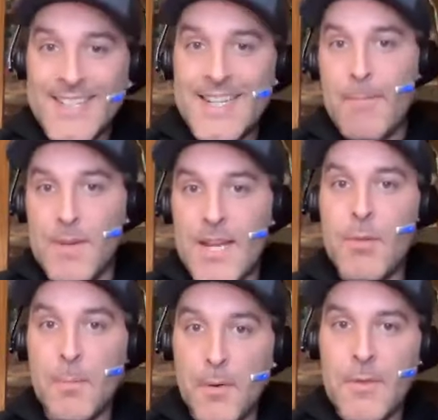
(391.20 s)
not being
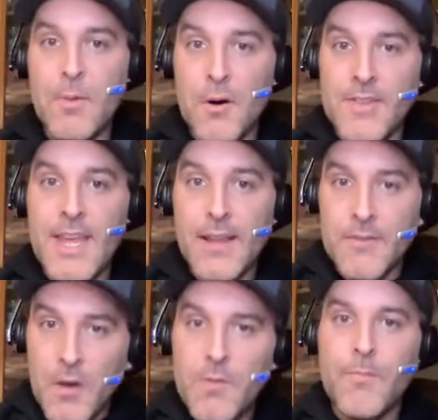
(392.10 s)
able to put the ball in the end
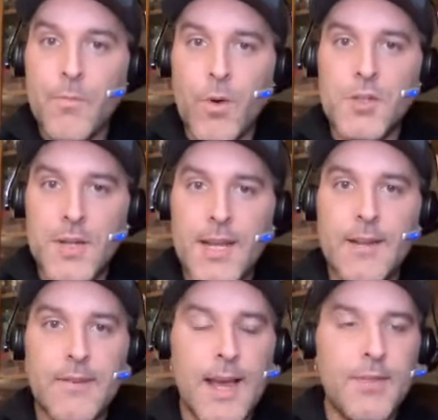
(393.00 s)
zone once you get
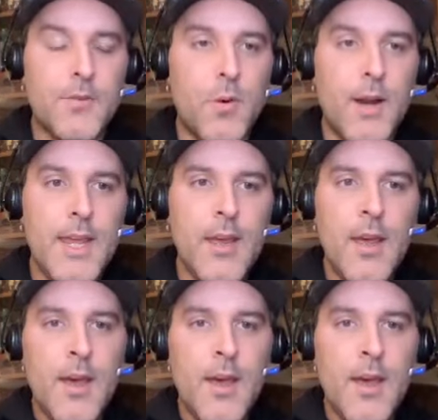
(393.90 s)
inside the 20.